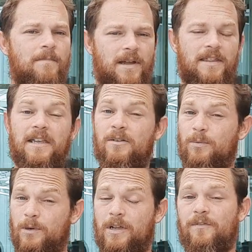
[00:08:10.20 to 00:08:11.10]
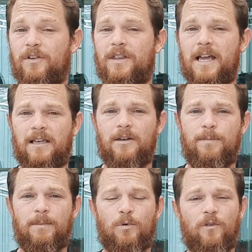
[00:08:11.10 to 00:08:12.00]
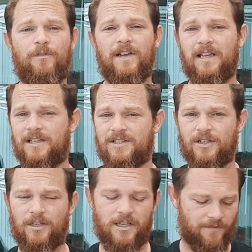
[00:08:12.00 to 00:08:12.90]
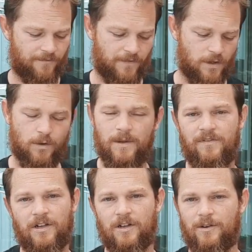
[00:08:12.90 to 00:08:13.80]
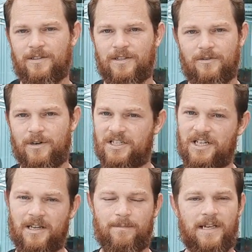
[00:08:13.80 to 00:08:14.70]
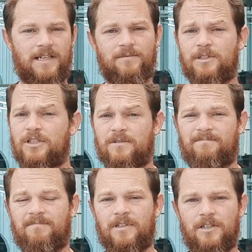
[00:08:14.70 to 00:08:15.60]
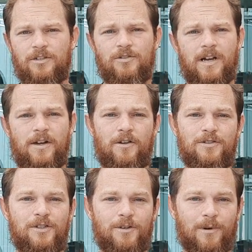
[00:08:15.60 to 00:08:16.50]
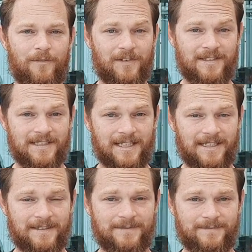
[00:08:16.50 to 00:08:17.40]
but it will give you that little bit more feeling so you can feel if you're going to crush any bees, which you try not to do, obviously.